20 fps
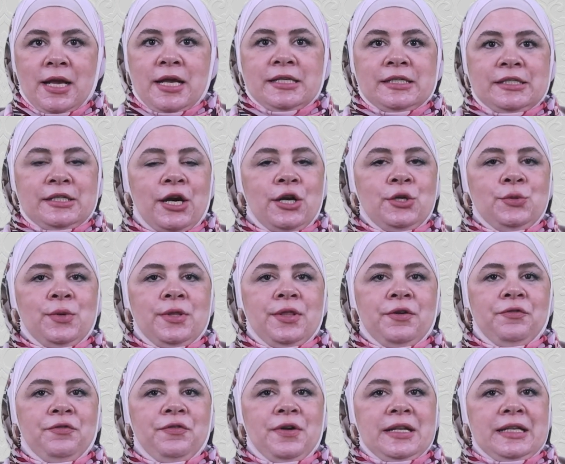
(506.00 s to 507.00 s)
Start with a
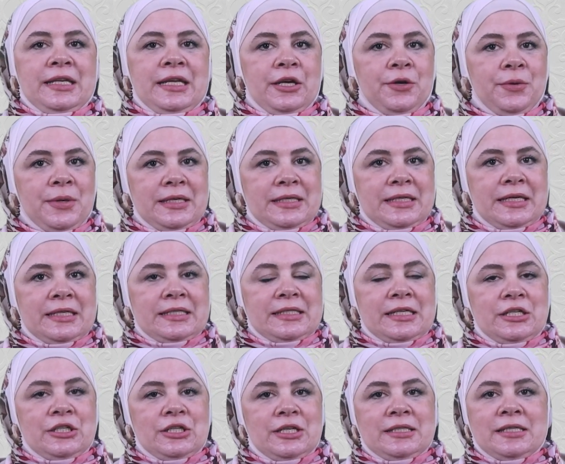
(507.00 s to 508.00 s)
friendly greeting
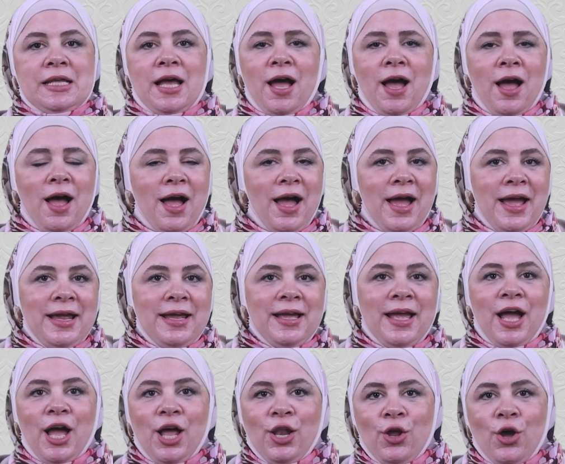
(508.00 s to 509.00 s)
such as hi,
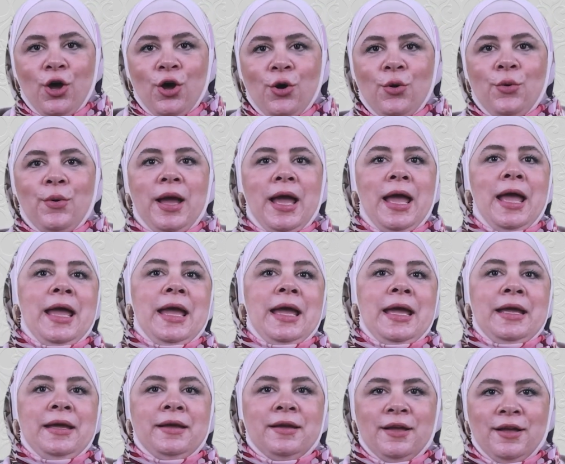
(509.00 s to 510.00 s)
hello,
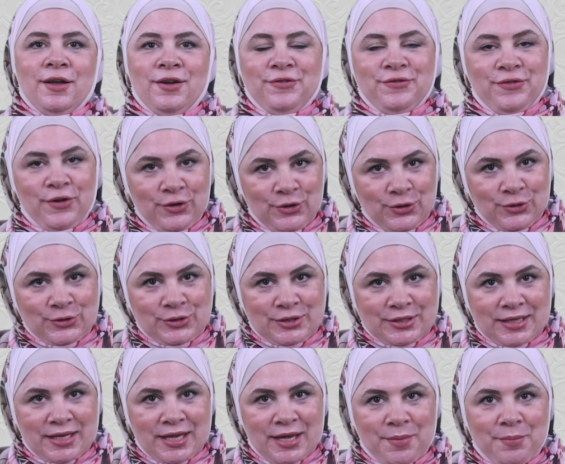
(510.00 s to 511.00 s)
hey, followed
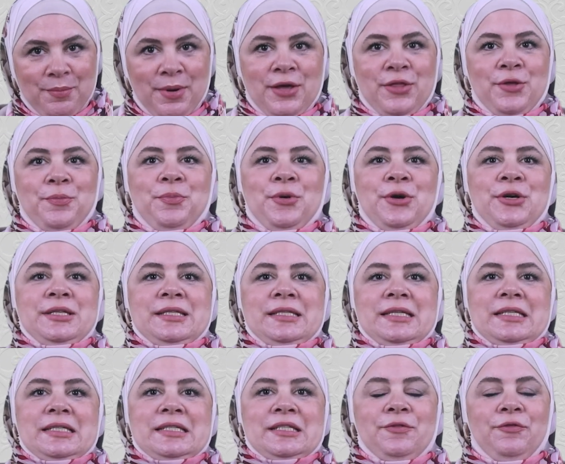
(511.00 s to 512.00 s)
by the
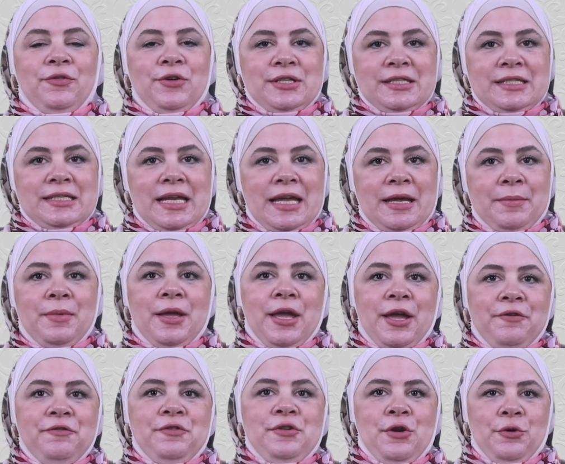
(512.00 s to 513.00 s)
person's first name
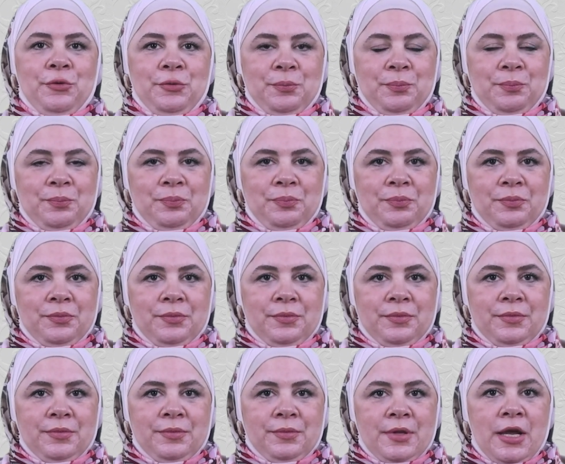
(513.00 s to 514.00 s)
if known.
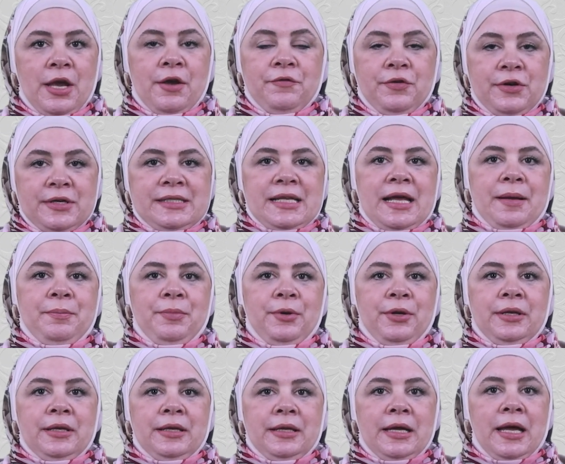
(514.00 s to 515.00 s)
For
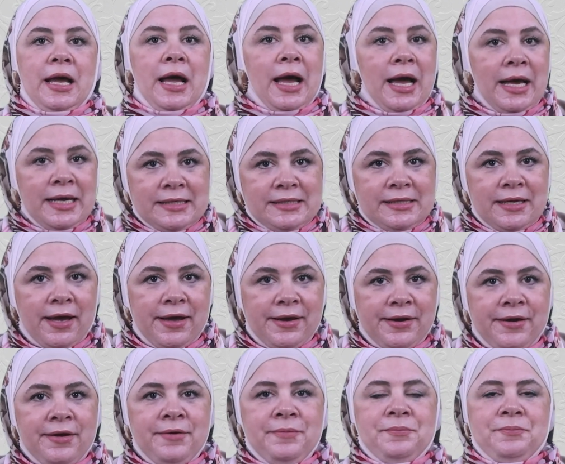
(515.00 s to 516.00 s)
example, hi,
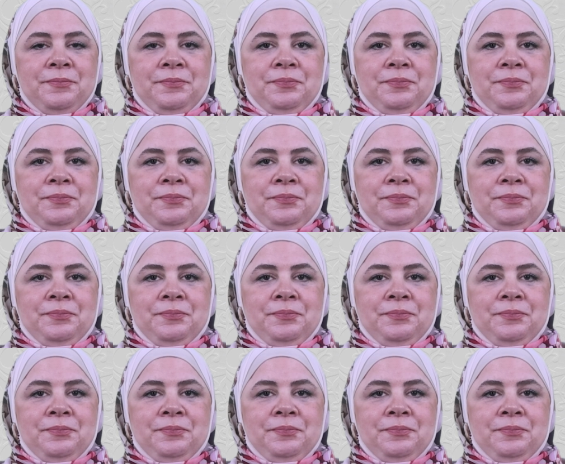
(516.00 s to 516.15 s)
Sarah.